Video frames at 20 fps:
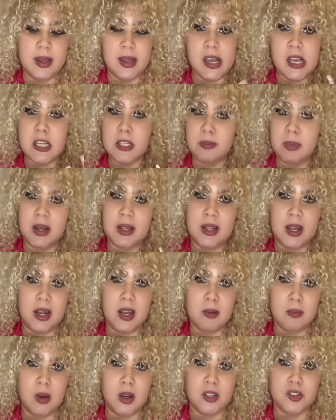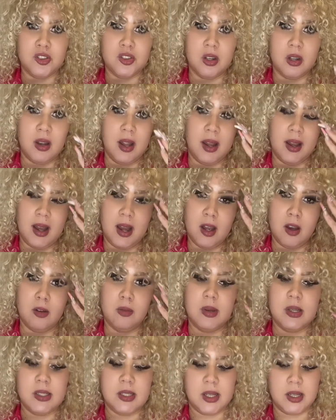Is my daily mantra. Like I
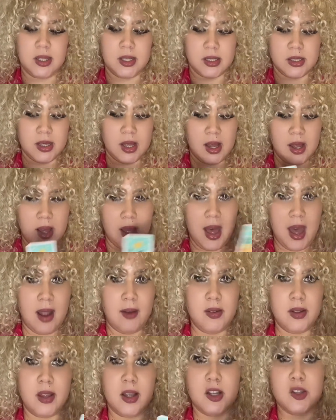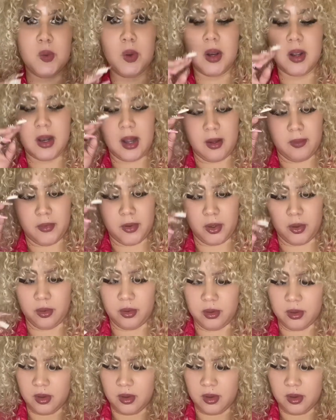always say this. Everything is working out for you.